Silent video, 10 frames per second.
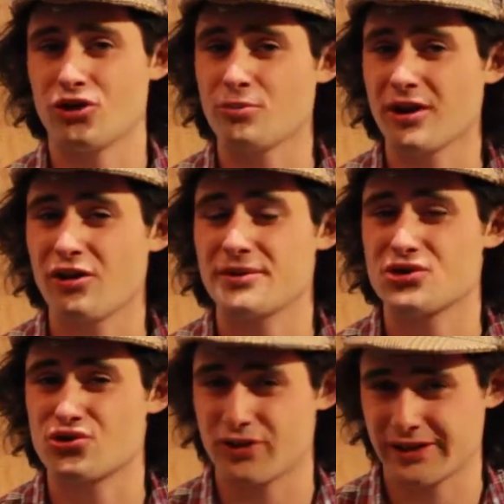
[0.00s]
QPR have been
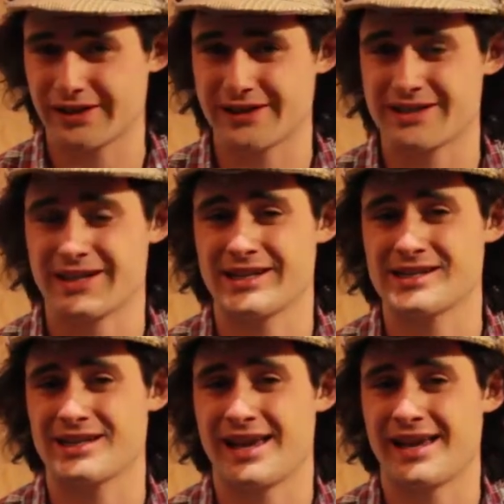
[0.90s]
struggling this
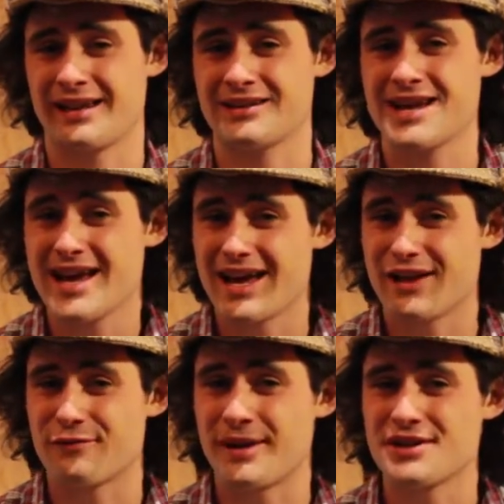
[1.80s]
season, and
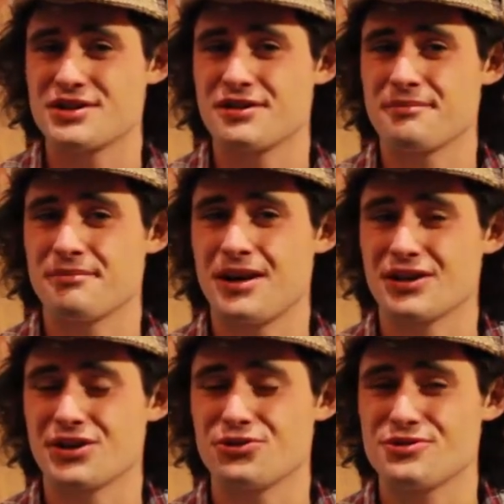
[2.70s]
if manager
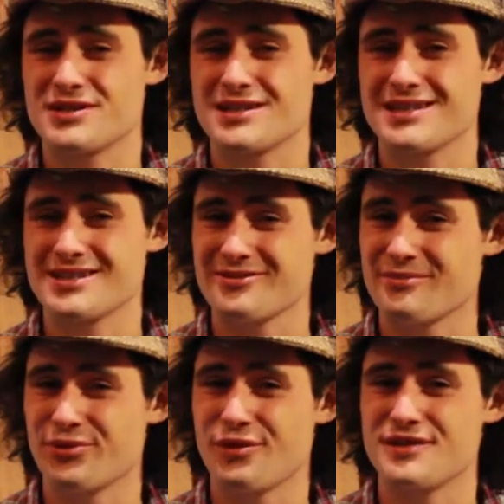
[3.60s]
Mark Hughes doesn't
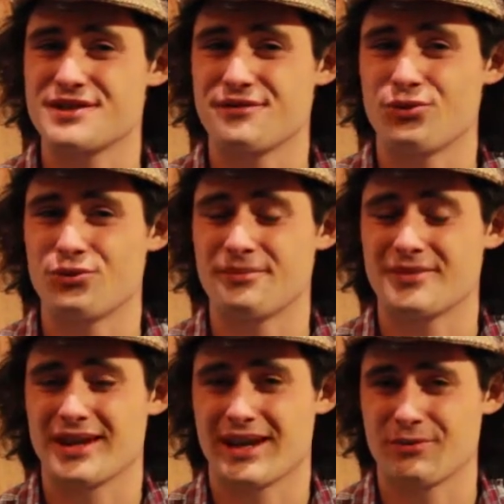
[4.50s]
improve his form
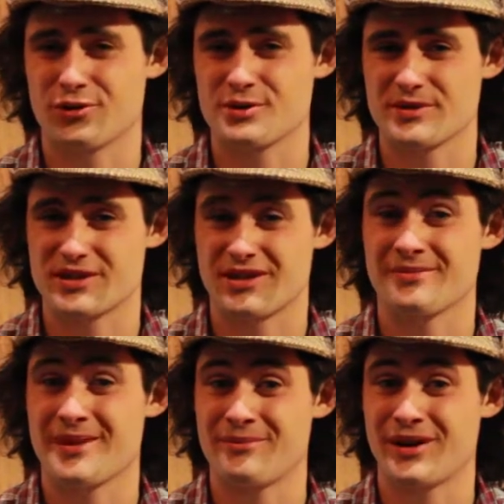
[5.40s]
come Christmas time,
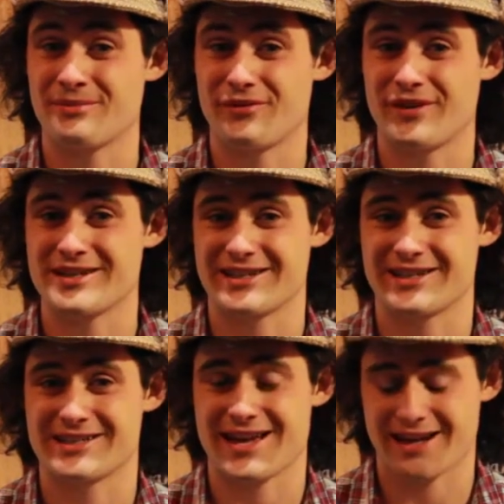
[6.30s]
he might be facing
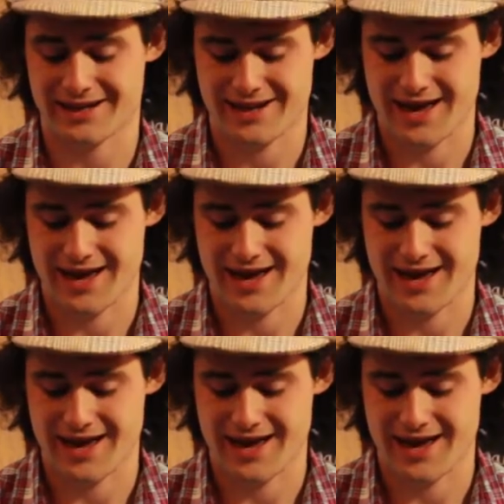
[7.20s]
a sack.